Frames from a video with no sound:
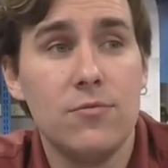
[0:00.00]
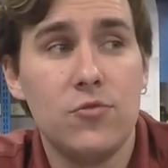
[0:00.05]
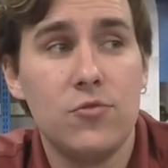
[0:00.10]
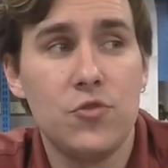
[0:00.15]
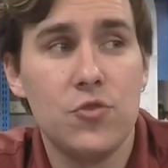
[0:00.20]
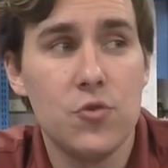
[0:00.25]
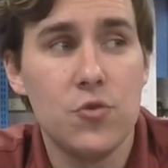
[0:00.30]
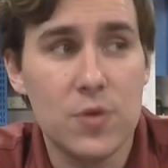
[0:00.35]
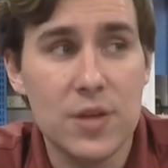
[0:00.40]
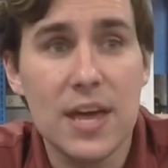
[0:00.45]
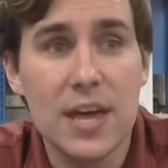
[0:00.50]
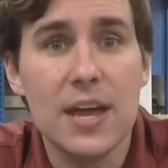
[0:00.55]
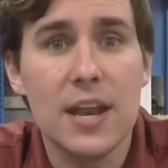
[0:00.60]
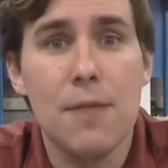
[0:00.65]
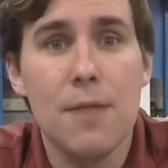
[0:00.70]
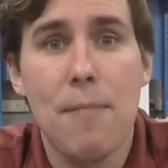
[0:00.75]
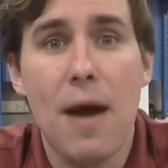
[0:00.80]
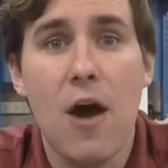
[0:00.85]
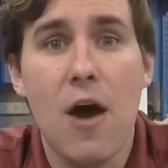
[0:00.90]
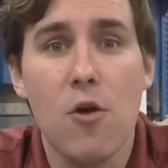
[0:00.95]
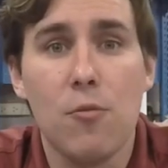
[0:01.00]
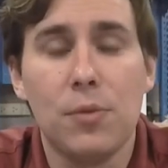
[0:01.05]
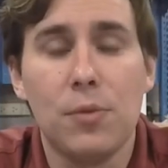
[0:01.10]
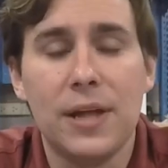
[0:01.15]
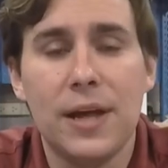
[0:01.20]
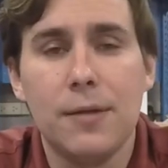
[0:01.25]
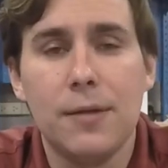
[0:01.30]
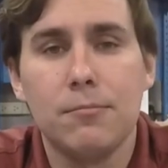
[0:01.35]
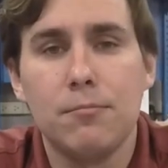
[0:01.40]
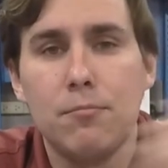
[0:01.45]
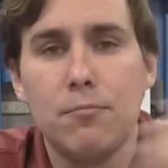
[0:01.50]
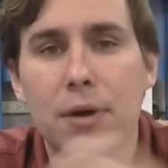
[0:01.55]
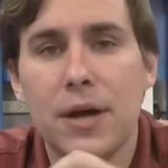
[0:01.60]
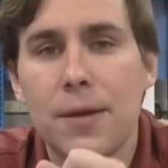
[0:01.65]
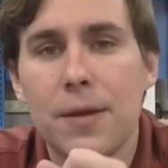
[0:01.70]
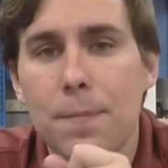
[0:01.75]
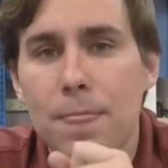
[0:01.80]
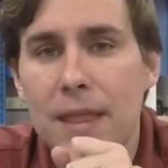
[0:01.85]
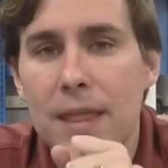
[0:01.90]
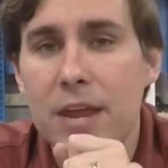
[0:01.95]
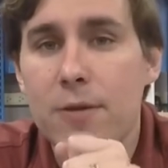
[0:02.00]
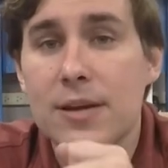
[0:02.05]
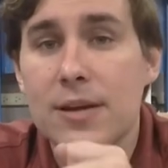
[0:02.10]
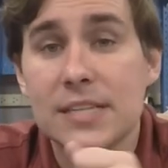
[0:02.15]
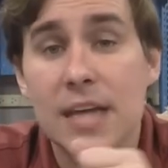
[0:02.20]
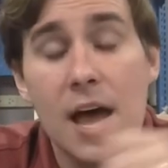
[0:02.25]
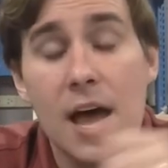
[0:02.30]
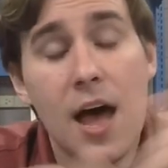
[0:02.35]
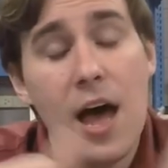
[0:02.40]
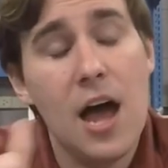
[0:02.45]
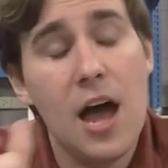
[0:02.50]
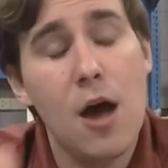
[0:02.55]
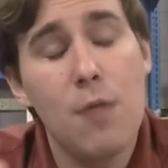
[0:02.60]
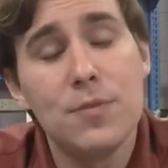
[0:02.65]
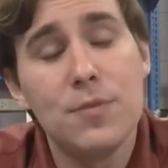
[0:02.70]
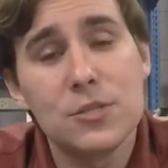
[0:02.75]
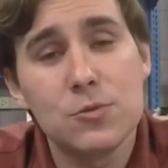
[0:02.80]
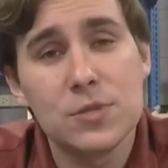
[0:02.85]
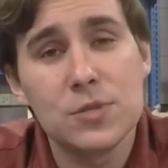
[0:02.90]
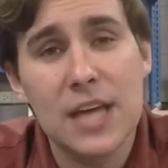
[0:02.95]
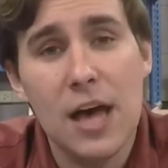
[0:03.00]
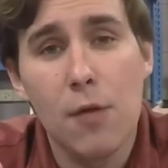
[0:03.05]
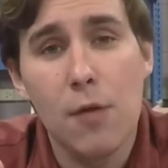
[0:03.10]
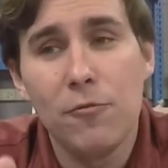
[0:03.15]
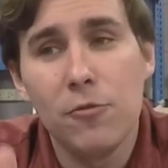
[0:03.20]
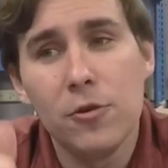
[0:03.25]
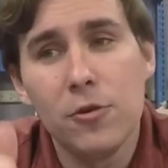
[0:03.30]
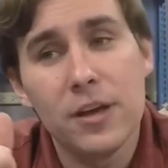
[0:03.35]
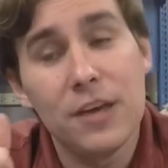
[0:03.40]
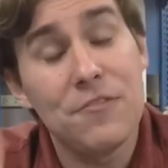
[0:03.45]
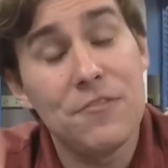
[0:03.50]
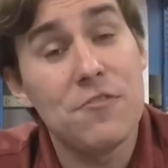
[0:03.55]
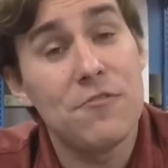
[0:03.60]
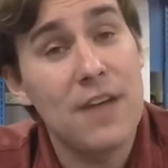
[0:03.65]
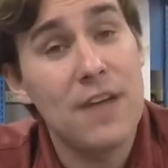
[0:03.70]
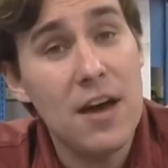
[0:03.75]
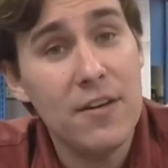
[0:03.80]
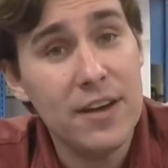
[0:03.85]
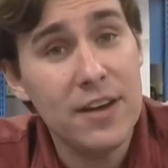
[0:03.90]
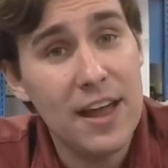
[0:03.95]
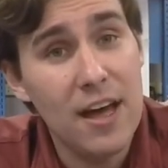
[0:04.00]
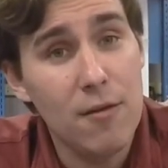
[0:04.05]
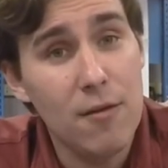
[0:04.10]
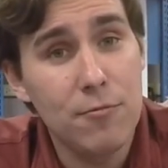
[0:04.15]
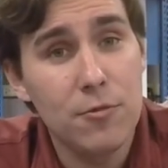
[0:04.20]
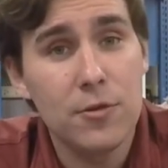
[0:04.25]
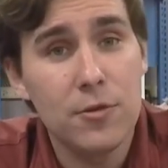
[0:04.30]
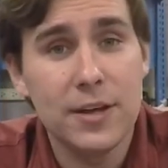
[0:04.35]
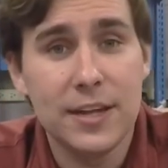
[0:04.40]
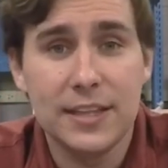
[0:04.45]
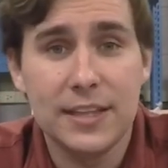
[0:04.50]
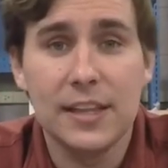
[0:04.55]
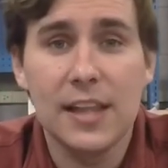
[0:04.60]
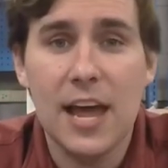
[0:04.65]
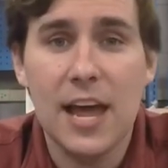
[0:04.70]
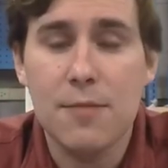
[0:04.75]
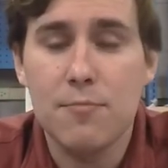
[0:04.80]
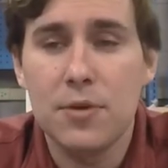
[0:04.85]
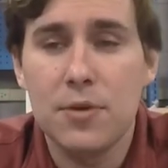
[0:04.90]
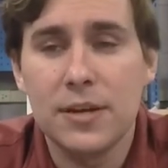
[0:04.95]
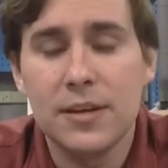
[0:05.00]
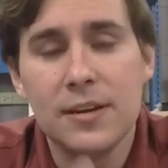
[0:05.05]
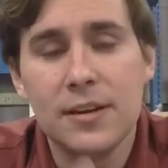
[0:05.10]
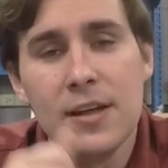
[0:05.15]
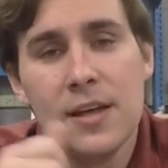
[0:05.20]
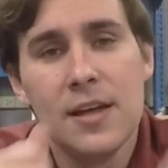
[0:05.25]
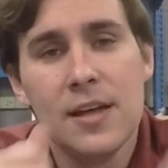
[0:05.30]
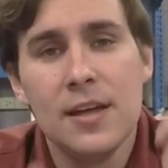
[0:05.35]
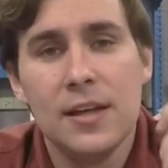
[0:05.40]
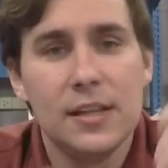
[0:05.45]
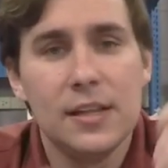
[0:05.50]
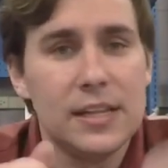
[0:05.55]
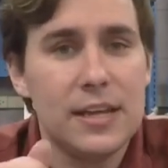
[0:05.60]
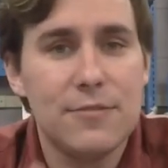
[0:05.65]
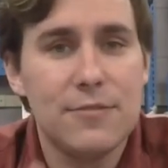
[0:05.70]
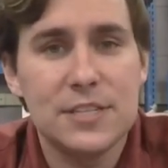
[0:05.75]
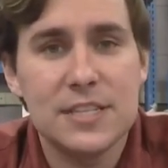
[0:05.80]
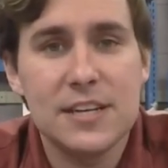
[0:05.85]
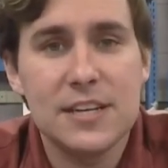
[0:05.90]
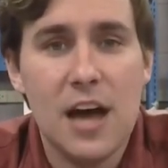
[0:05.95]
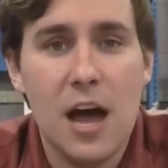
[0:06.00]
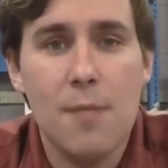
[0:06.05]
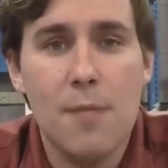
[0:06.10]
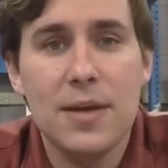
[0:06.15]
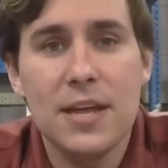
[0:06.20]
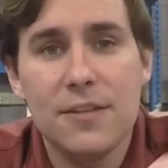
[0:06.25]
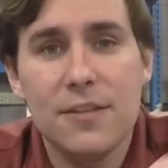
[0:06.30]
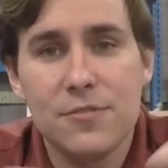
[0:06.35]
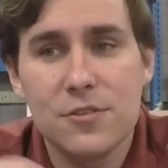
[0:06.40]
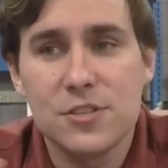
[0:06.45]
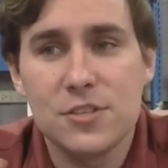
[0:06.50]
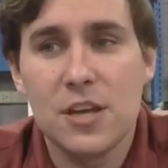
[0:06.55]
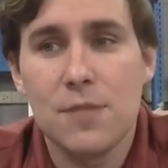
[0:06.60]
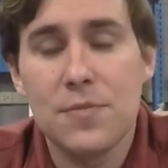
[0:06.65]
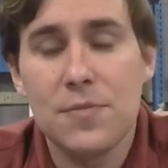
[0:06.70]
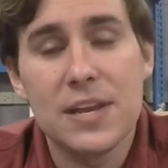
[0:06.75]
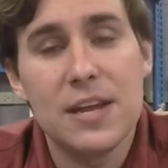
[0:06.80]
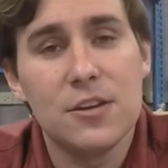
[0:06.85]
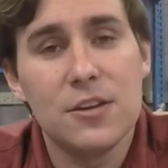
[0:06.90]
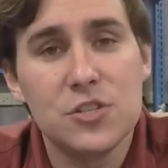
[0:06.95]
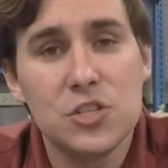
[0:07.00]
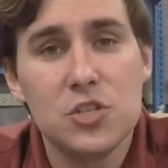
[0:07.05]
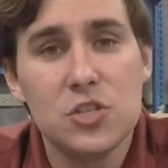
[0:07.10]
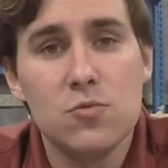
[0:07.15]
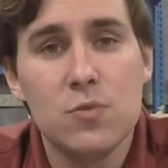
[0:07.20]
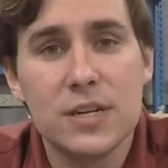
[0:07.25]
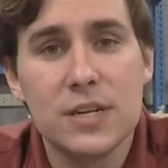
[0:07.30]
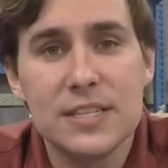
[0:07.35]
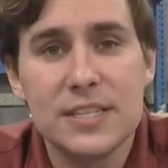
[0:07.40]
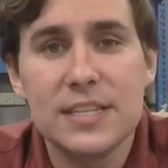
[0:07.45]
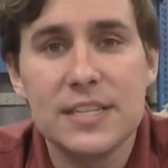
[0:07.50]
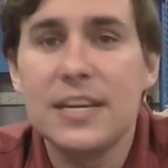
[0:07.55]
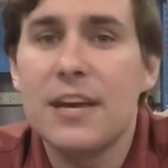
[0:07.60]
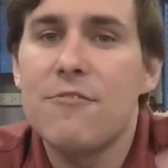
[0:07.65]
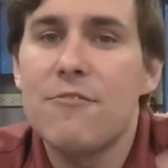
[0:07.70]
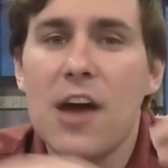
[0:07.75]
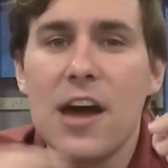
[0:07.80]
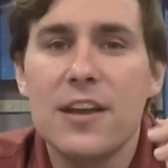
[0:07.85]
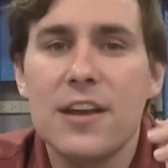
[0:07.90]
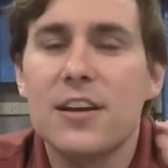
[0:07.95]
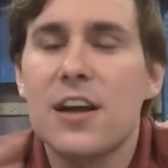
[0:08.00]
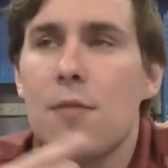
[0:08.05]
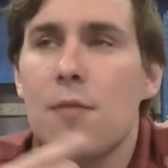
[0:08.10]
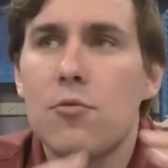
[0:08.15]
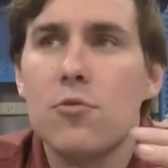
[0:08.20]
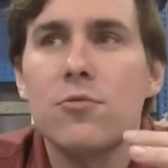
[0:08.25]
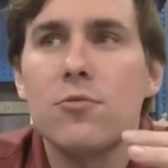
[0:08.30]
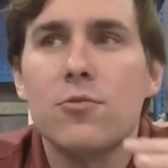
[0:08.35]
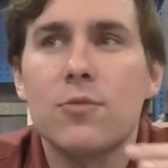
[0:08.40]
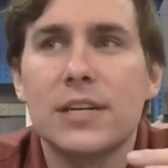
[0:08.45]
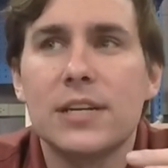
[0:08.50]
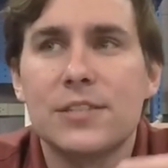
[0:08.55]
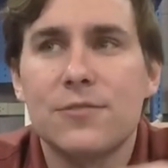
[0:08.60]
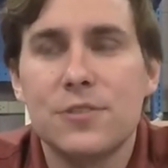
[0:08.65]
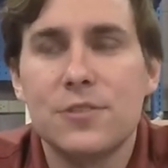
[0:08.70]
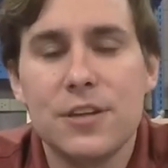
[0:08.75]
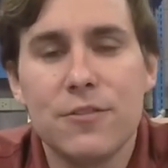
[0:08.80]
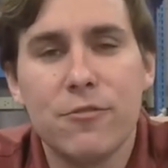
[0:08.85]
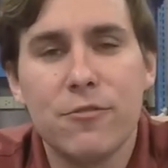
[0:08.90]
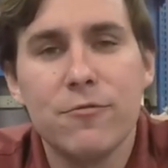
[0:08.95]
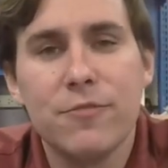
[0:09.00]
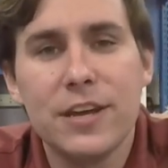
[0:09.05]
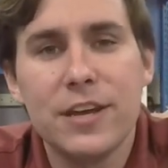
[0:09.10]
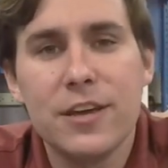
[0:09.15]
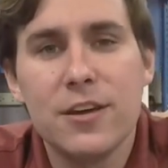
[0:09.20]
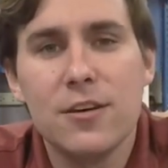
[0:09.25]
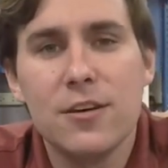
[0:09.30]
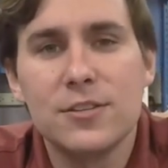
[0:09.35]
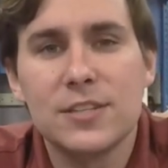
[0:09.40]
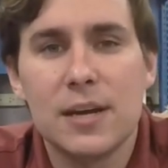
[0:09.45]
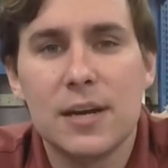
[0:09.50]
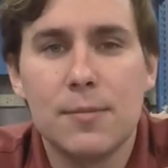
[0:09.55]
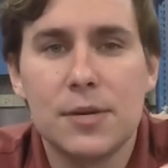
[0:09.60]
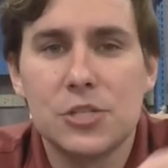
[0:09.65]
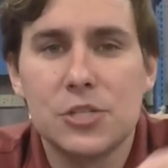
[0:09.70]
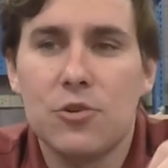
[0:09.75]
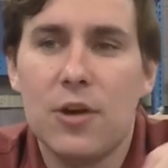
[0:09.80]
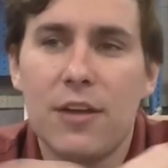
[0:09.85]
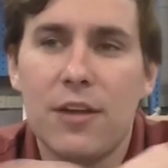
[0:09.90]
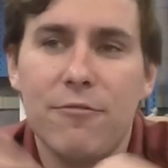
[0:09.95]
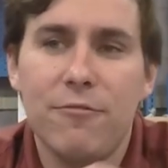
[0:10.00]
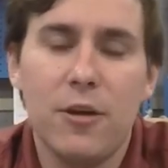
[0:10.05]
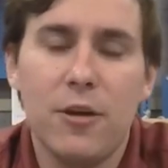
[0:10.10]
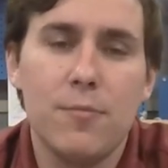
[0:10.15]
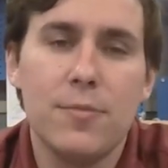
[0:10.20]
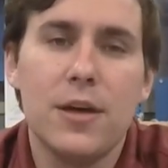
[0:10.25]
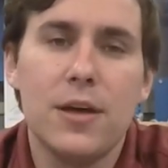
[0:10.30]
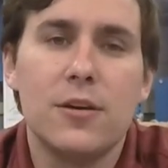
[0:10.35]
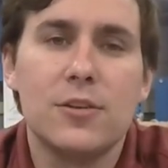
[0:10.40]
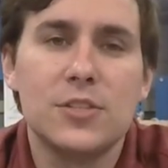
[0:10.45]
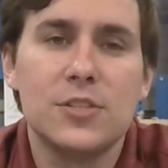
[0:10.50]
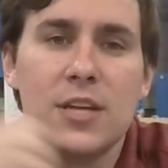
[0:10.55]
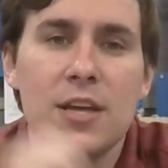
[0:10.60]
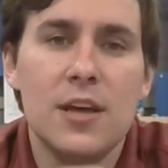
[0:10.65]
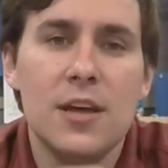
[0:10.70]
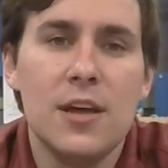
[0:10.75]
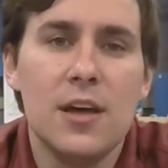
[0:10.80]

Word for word: to get a power plant. But anyways, I hope this was helpful. If you found it helpful, hit the like button. Leave us a comment if there's something else you want to see. I've gotten a couple requests for different videos, and I'm going to try to film those